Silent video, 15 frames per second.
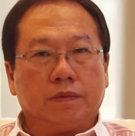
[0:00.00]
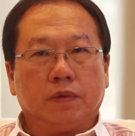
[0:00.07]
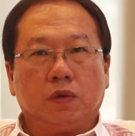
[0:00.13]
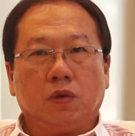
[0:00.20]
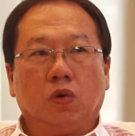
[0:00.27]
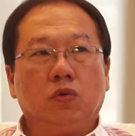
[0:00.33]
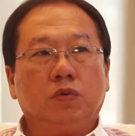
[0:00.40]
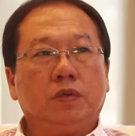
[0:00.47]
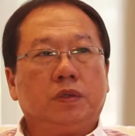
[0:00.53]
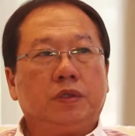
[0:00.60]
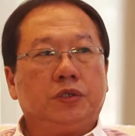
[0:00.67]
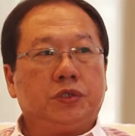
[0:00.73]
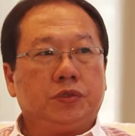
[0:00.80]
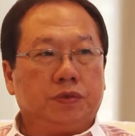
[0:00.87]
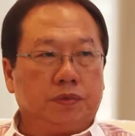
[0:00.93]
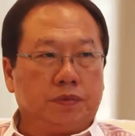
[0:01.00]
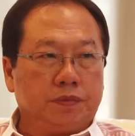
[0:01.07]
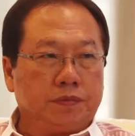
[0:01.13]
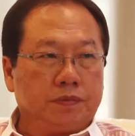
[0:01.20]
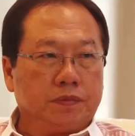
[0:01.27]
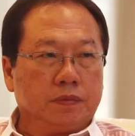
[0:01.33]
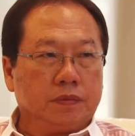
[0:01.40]
loan issue.
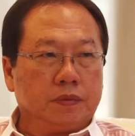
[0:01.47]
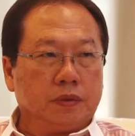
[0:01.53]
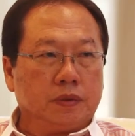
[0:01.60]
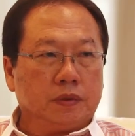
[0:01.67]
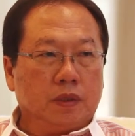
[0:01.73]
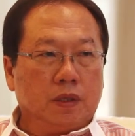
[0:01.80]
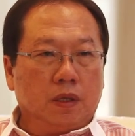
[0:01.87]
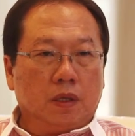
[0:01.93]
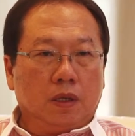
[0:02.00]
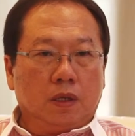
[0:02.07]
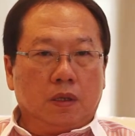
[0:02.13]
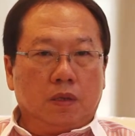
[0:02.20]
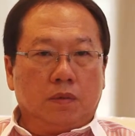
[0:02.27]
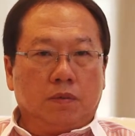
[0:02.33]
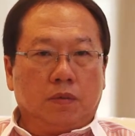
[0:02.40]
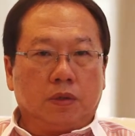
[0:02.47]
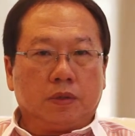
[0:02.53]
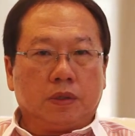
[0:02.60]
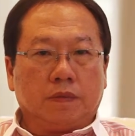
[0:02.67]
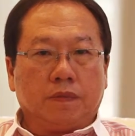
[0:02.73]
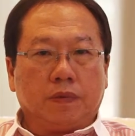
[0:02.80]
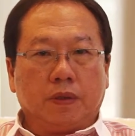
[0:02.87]
Most
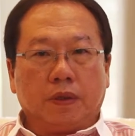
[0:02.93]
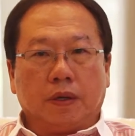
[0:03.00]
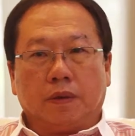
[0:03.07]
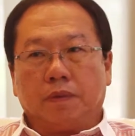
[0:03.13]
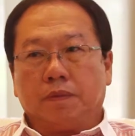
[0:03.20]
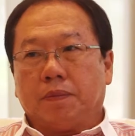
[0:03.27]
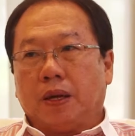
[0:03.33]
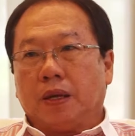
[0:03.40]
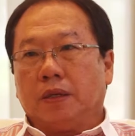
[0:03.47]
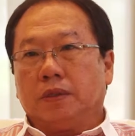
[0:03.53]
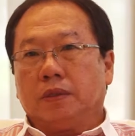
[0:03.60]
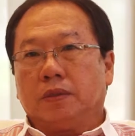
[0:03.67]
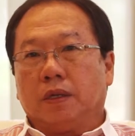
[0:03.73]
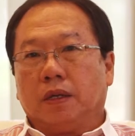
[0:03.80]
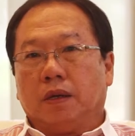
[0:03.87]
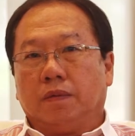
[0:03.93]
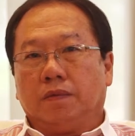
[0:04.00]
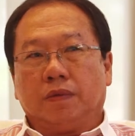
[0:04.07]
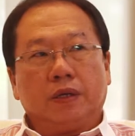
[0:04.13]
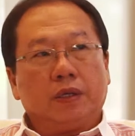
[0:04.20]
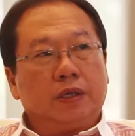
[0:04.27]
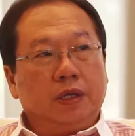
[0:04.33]
of our buyers are
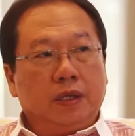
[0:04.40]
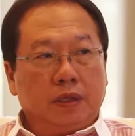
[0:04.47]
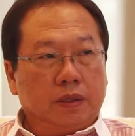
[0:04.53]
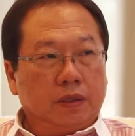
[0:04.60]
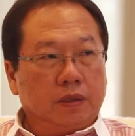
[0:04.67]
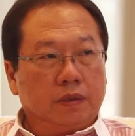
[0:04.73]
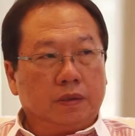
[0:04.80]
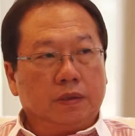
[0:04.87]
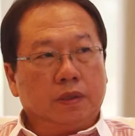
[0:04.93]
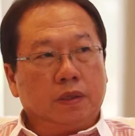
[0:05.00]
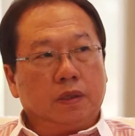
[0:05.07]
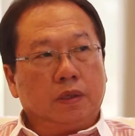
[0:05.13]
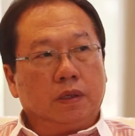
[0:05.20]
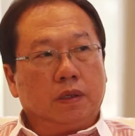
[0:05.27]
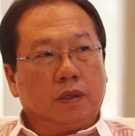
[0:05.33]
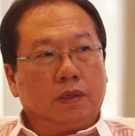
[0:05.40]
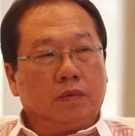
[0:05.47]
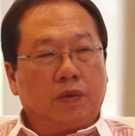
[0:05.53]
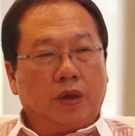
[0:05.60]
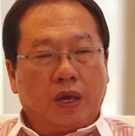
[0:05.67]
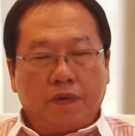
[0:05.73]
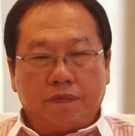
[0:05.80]
very keen.
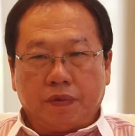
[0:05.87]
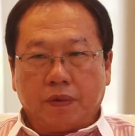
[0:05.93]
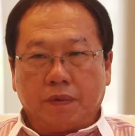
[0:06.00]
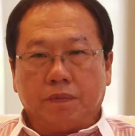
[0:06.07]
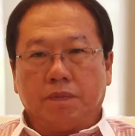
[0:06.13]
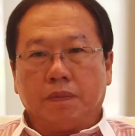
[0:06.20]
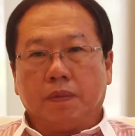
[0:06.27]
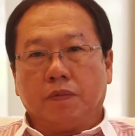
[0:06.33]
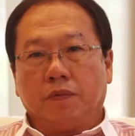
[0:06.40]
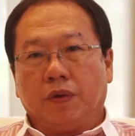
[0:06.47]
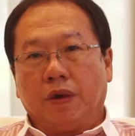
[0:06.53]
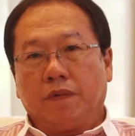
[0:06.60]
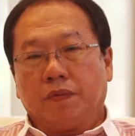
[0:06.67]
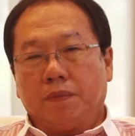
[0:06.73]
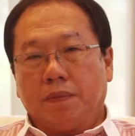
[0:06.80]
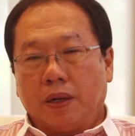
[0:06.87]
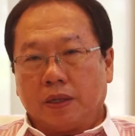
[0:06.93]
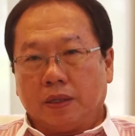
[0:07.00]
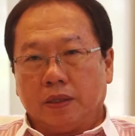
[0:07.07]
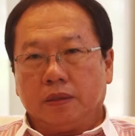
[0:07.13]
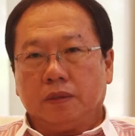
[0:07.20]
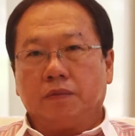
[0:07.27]
We have the
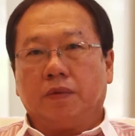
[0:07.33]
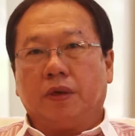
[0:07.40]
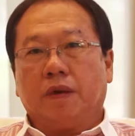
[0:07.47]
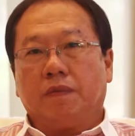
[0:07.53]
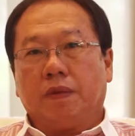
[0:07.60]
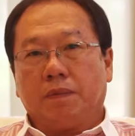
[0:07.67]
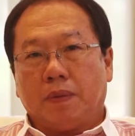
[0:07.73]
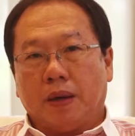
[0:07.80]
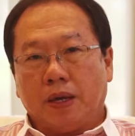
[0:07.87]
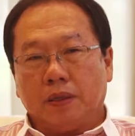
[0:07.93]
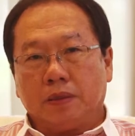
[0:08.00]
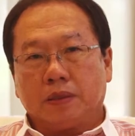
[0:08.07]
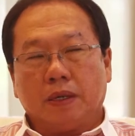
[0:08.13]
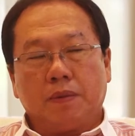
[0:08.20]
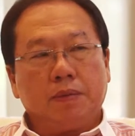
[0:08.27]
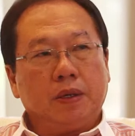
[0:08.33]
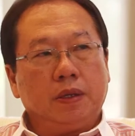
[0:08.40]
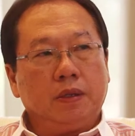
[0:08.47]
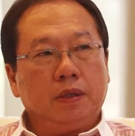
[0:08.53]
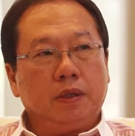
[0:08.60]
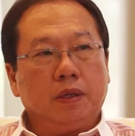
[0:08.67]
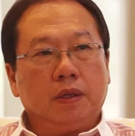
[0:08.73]
market, we have the buyers coming in,
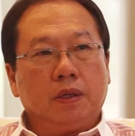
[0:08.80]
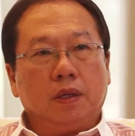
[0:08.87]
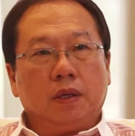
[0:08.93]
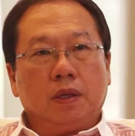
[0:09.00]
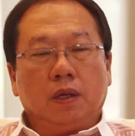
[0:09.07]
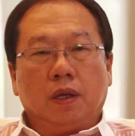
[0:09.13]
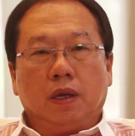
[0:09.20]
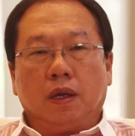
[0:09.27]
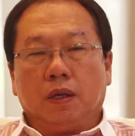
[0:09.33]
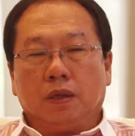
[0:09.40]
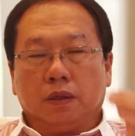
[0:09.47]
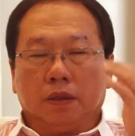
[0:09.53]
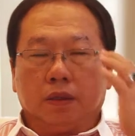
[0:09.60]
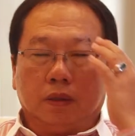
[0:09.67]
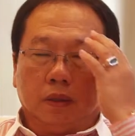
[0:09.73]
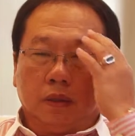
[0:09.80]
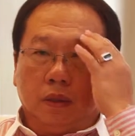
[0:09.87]
and